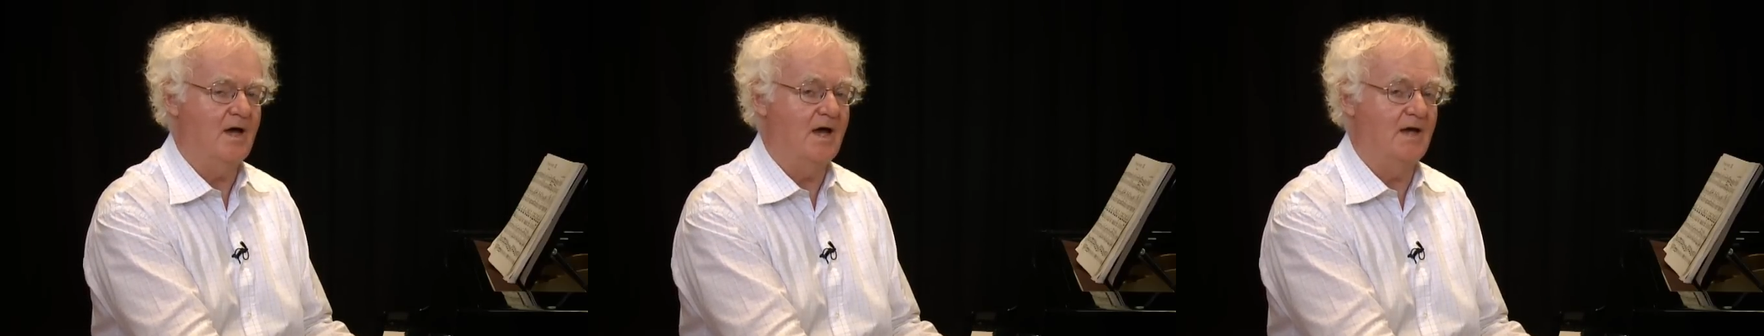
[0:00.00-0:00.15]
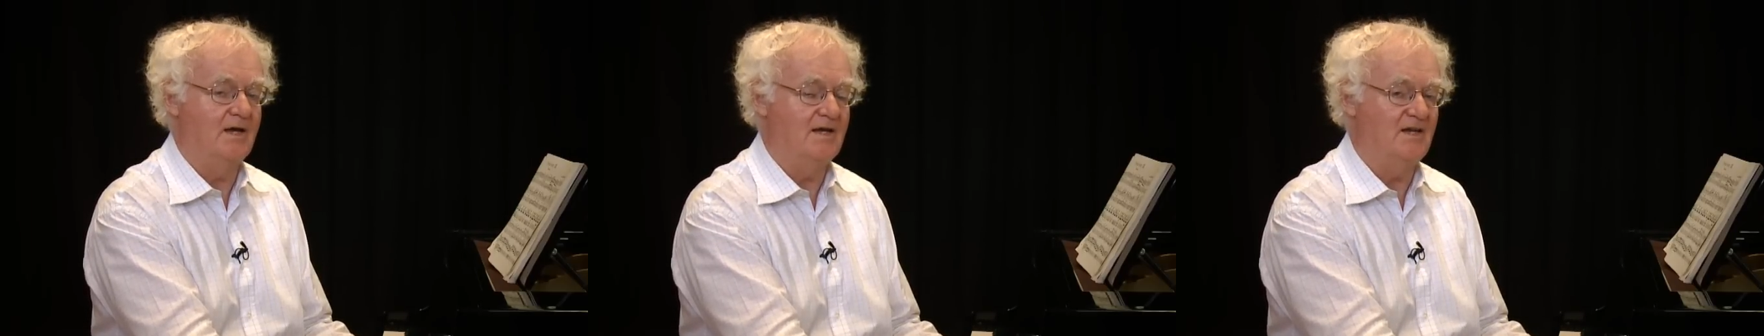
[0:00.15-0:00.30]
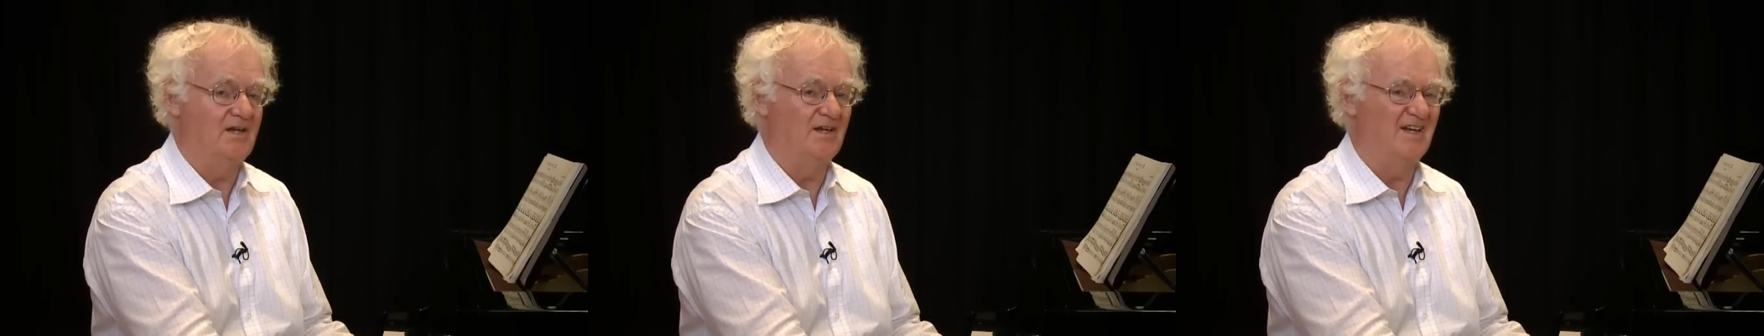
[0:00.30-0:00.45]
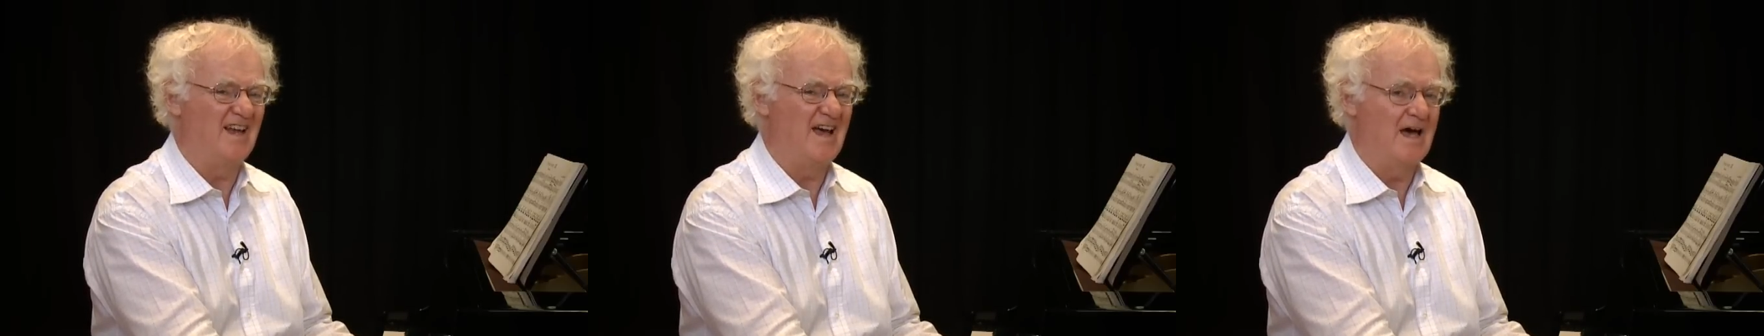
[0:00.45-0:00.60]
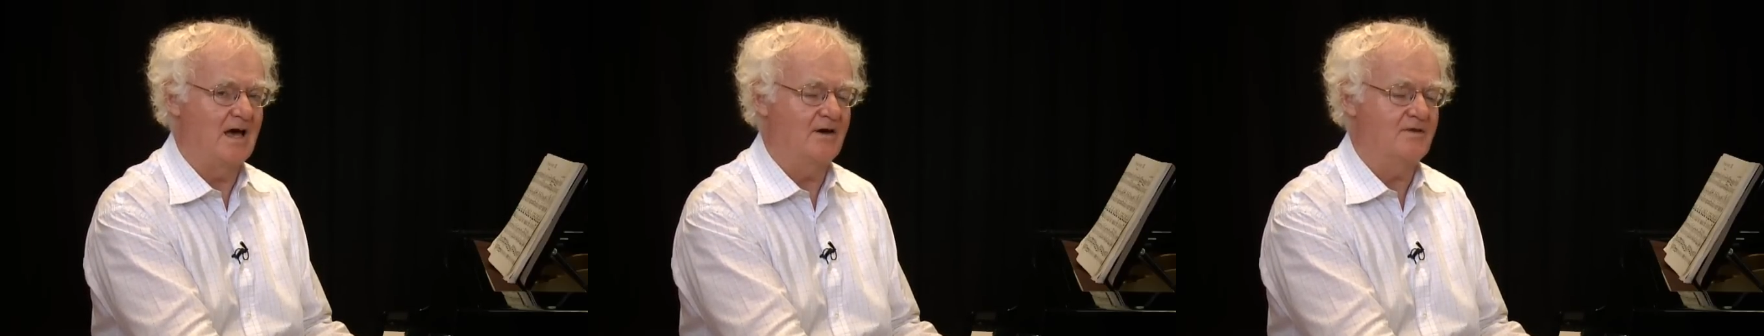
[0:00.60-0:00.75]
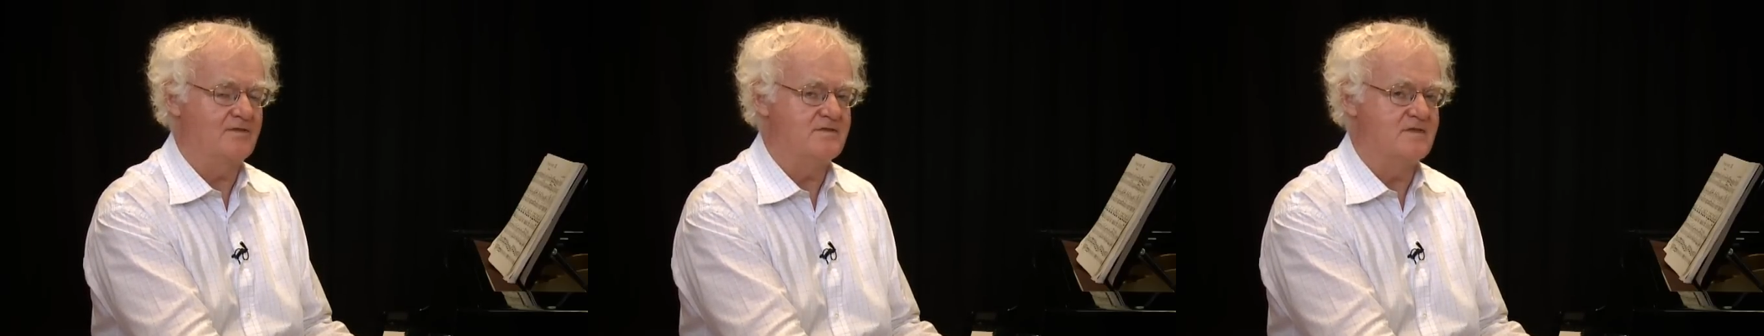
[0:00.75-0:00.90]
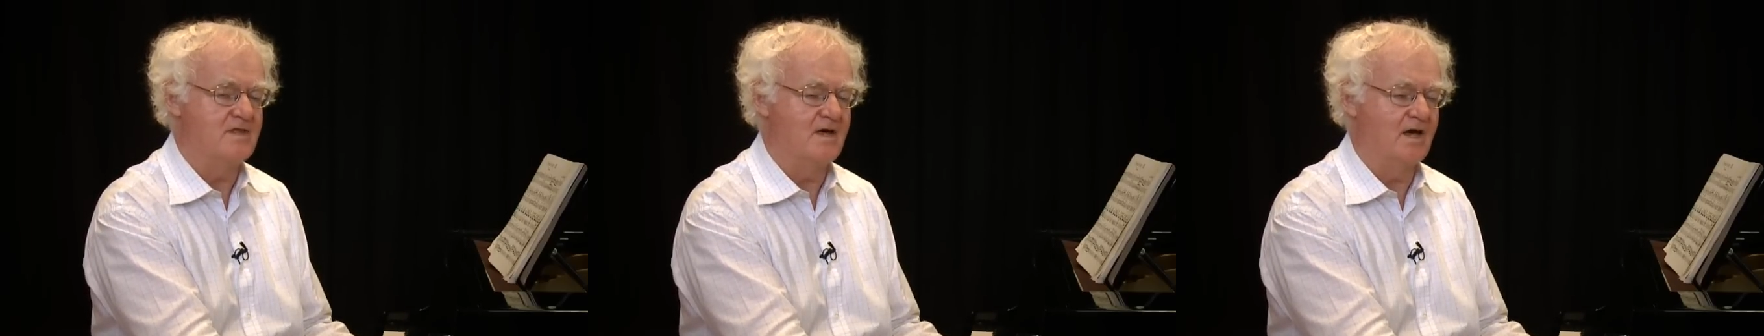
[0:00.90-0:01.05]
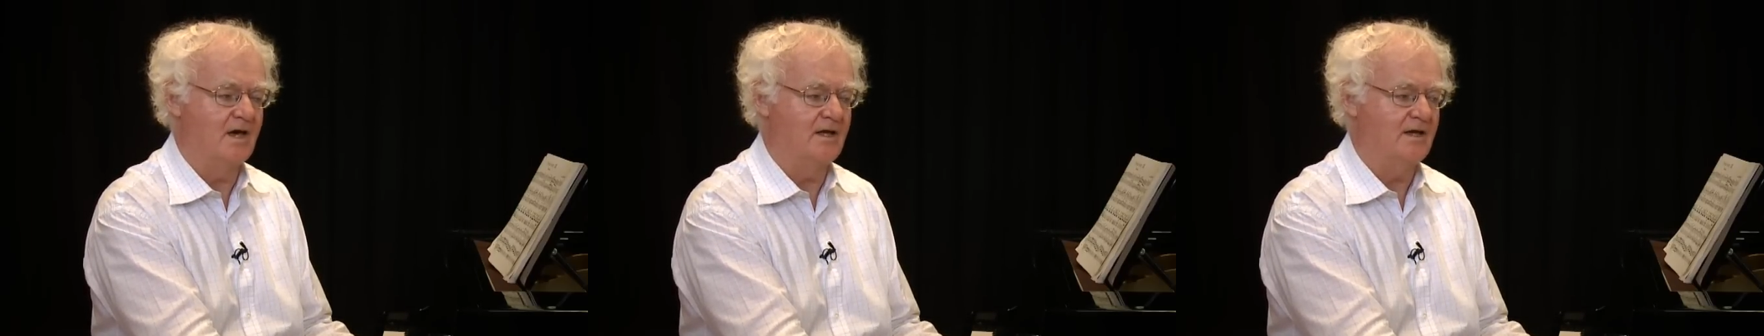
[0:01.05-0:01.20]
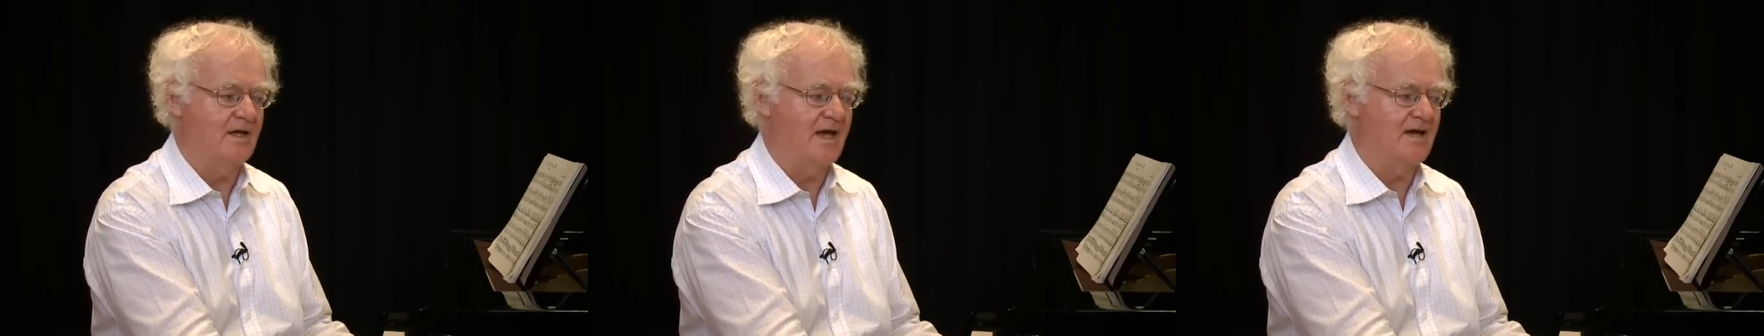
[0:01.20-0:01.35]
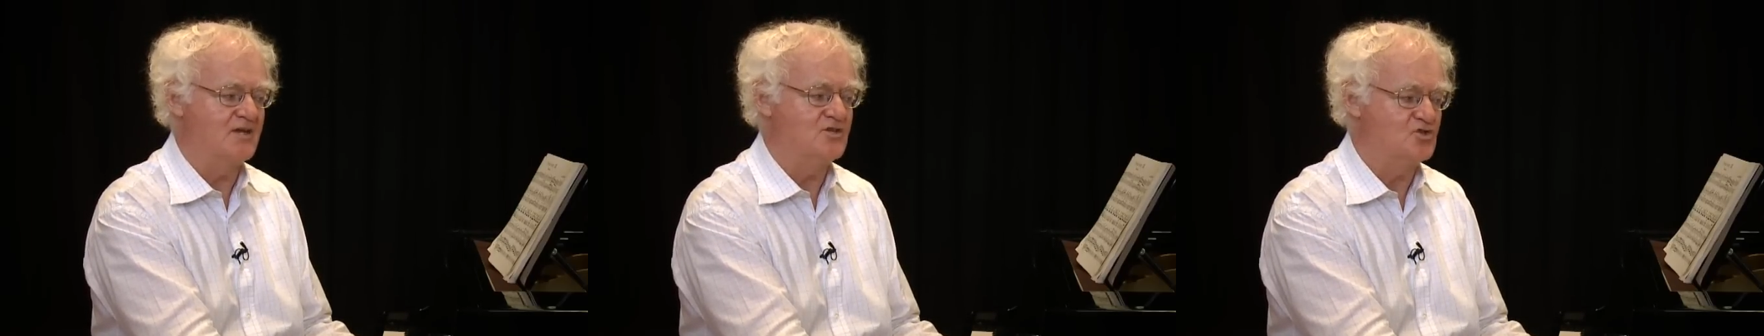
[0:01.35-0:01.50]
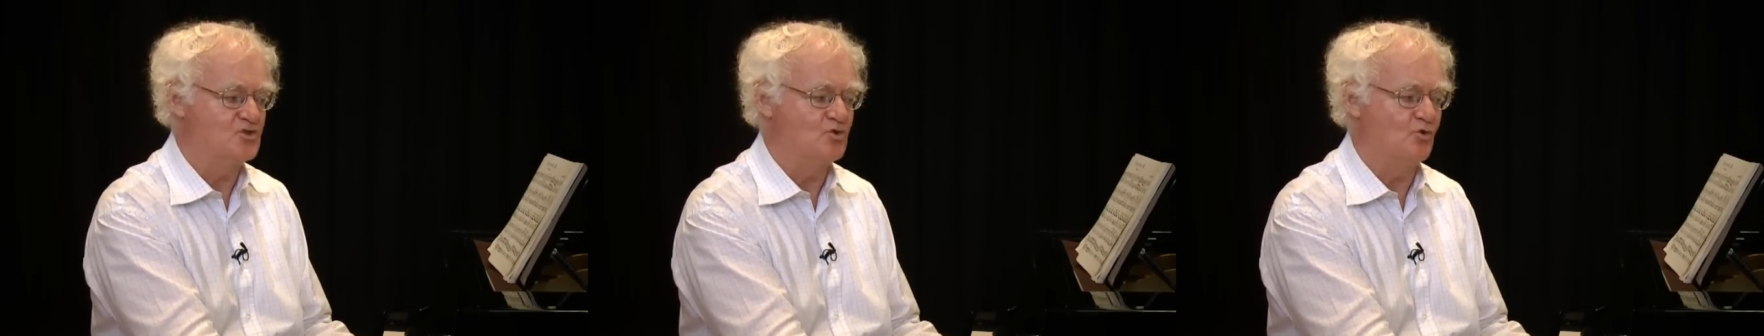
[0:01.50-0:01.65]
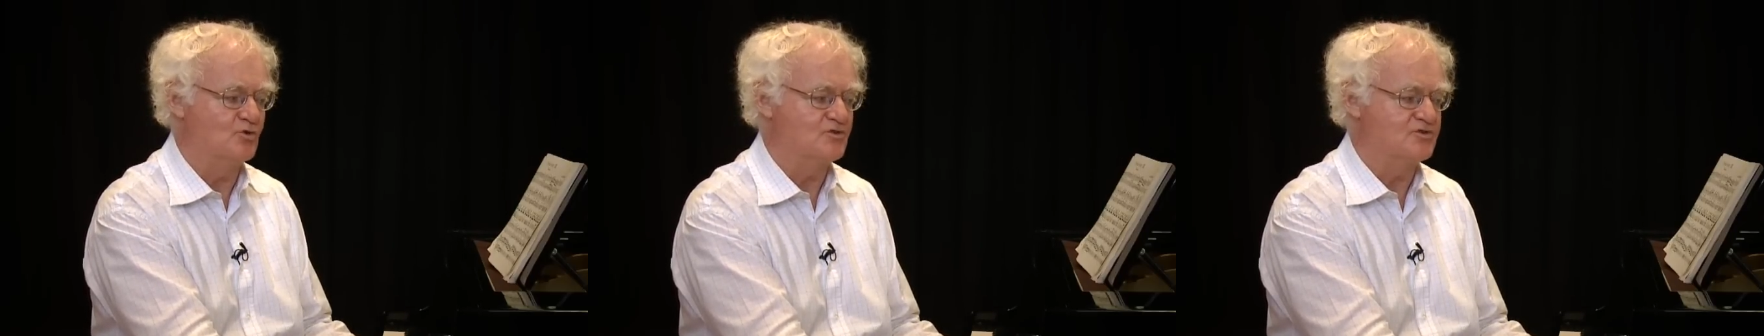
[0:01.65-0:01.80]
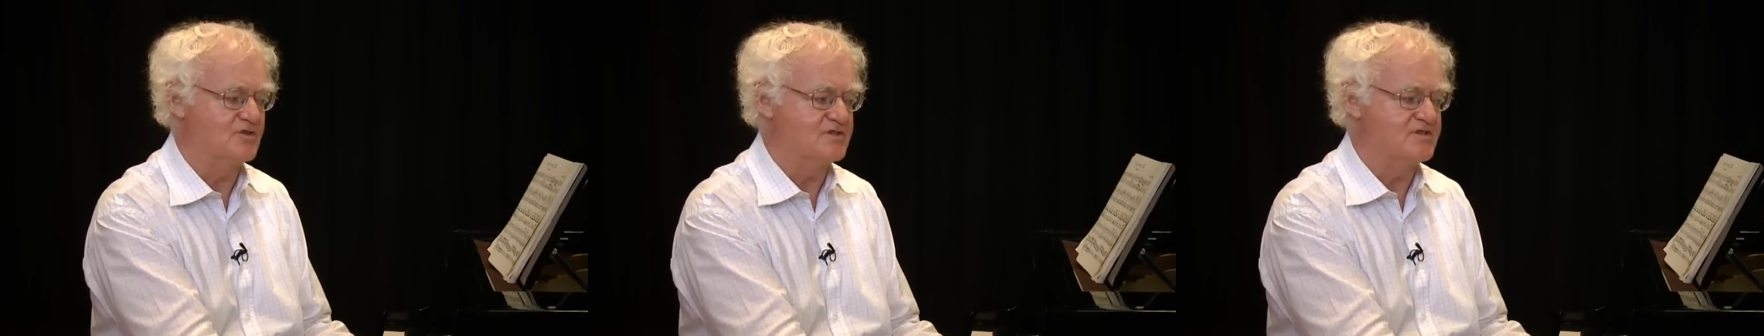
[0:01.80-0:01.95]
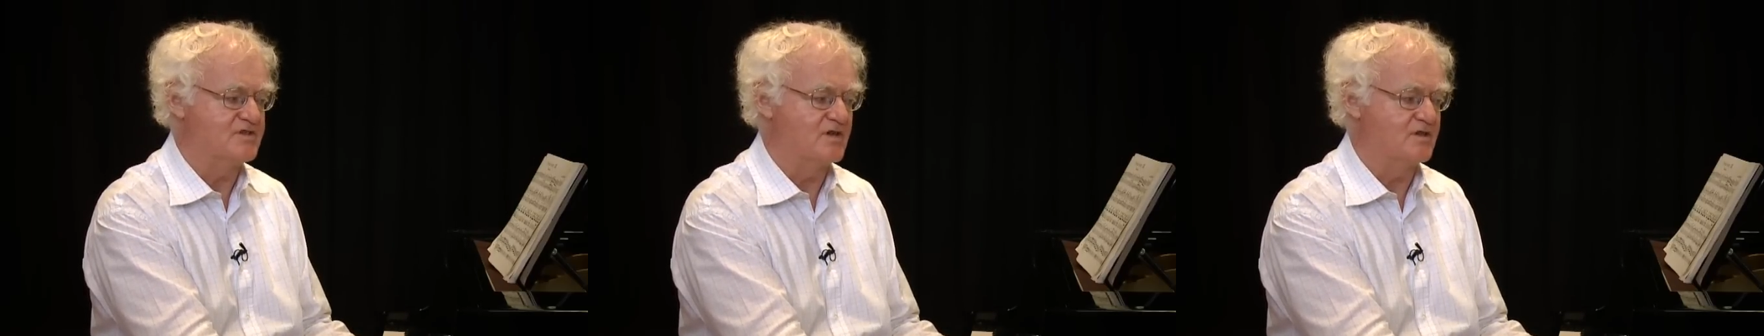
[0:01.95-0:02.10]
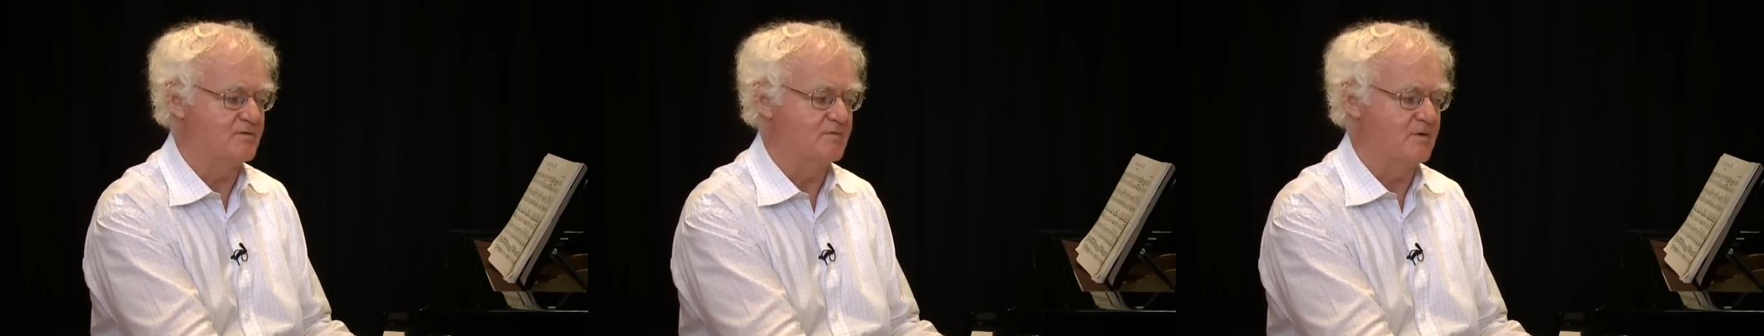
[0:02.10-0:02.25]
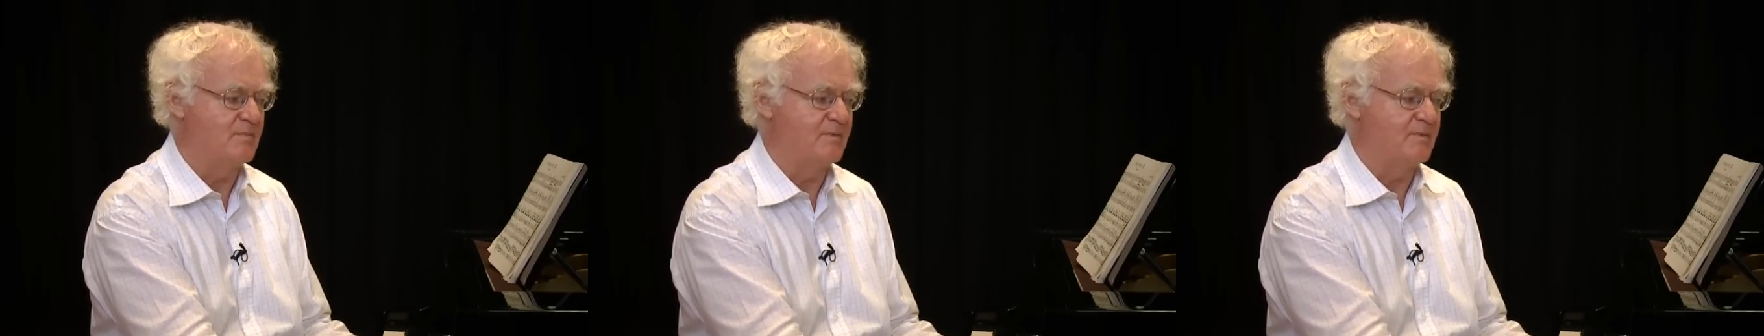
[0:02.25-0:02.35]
a little louder than that and shorter, so that